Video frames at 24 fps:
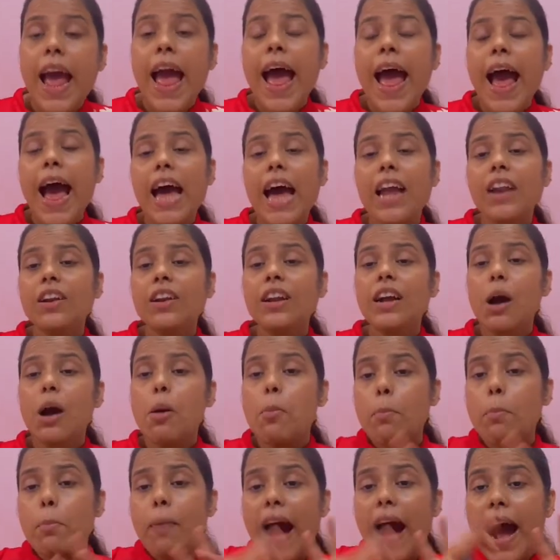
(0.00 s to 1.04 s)
and
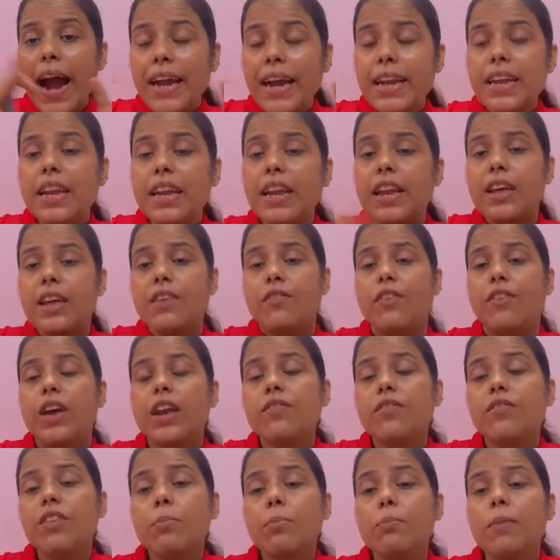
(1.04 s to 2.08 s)
combinedly
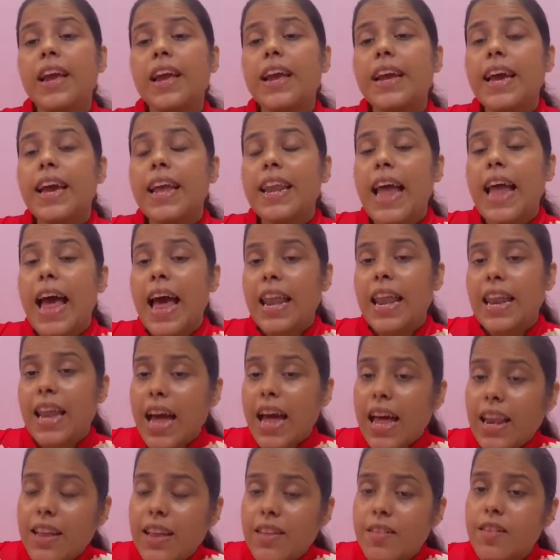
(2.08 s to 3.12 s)
when we make an
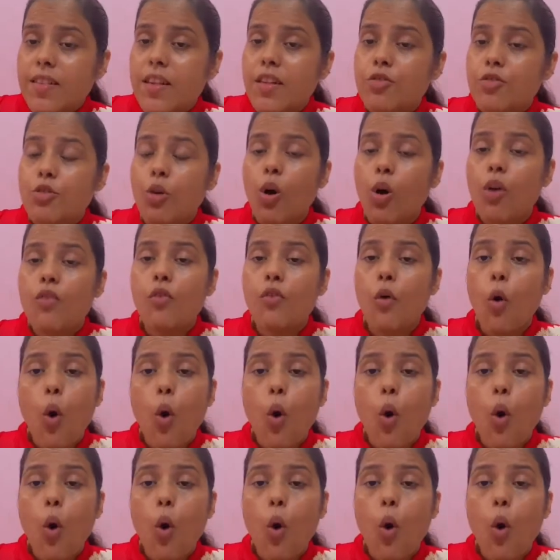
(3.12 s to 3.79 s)
analysis of